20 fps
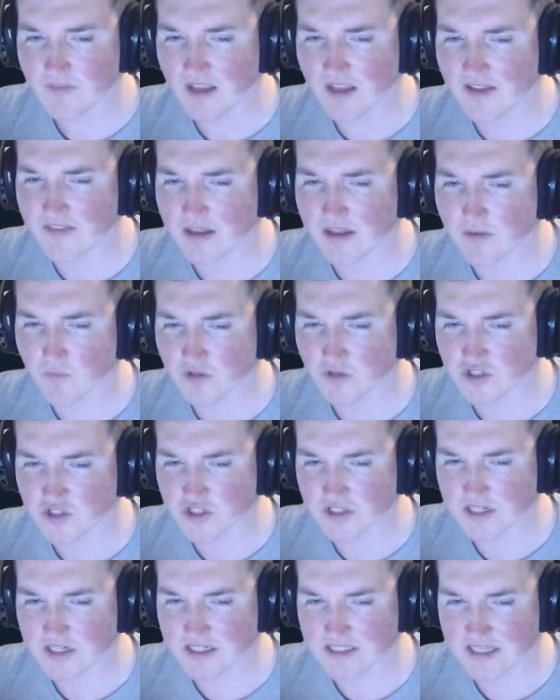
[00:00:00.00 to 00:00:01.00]
And then we're
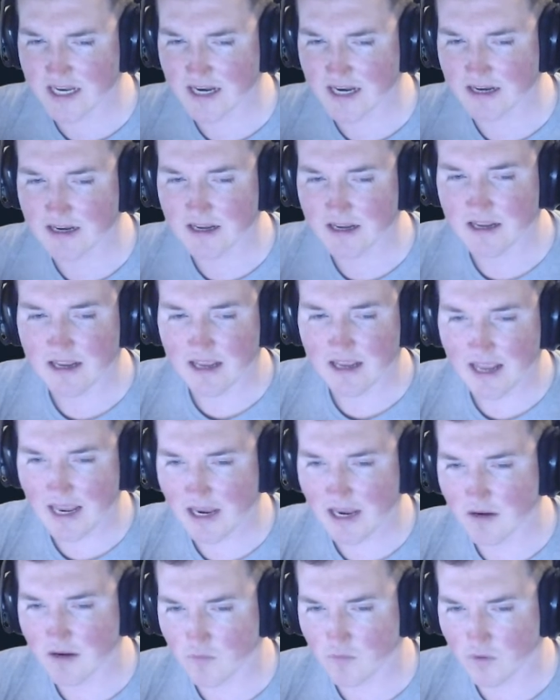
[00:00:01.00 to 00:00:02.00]
just going to say,
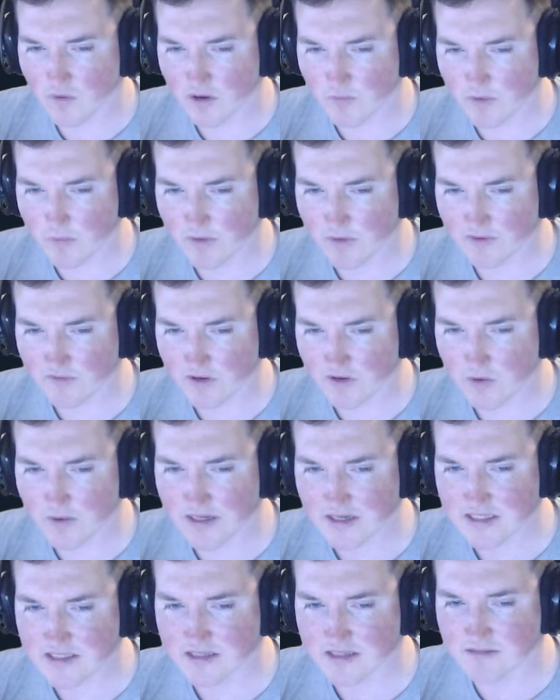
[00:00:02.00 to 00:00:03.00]
hey, what do we want to
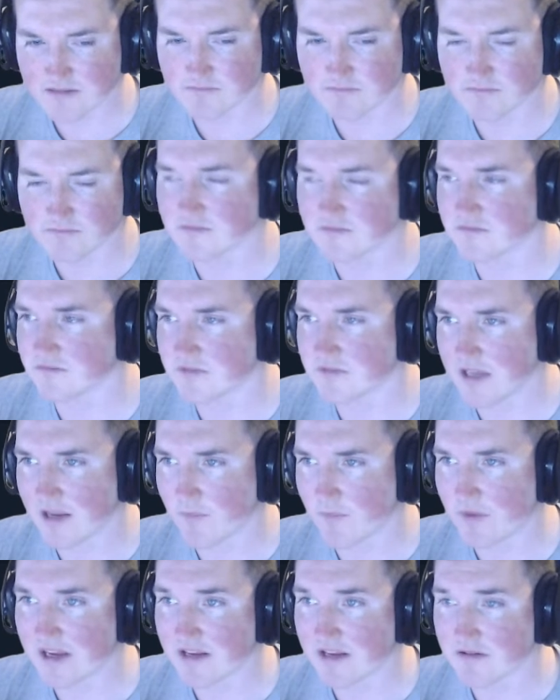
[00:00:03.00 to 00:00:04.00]
request?
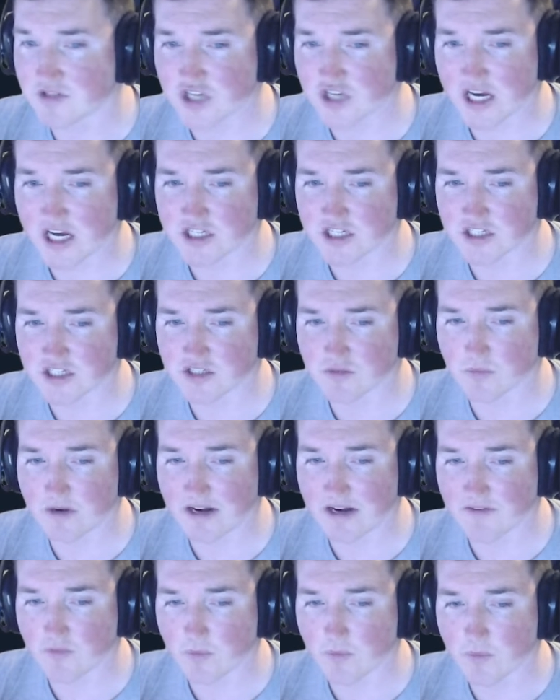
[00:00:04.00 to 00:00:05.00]
And we can change it to
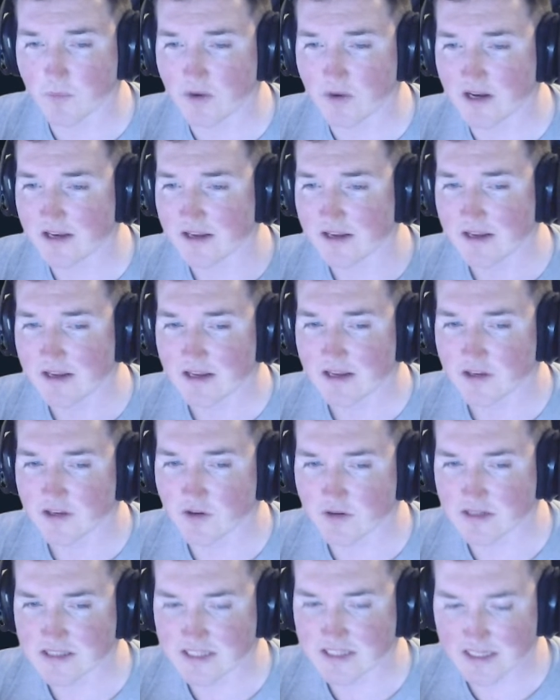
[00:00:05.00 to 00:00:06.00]
whatever we want. You
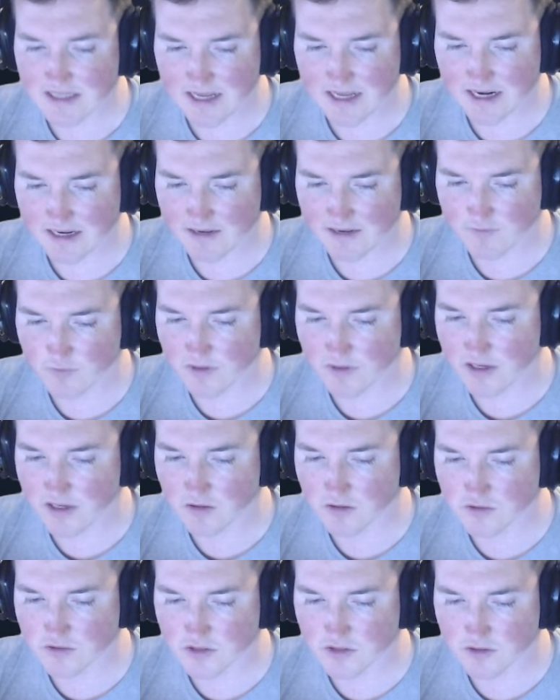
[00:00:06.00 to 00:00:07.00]
can see that if we
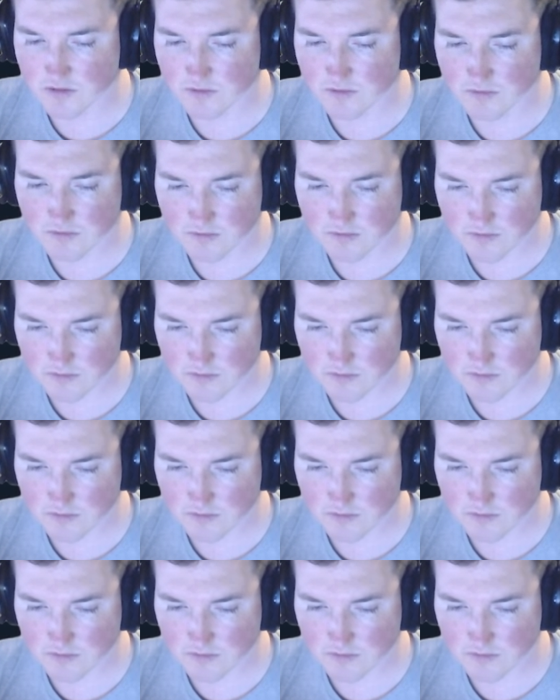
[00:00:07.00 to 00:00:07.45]
go to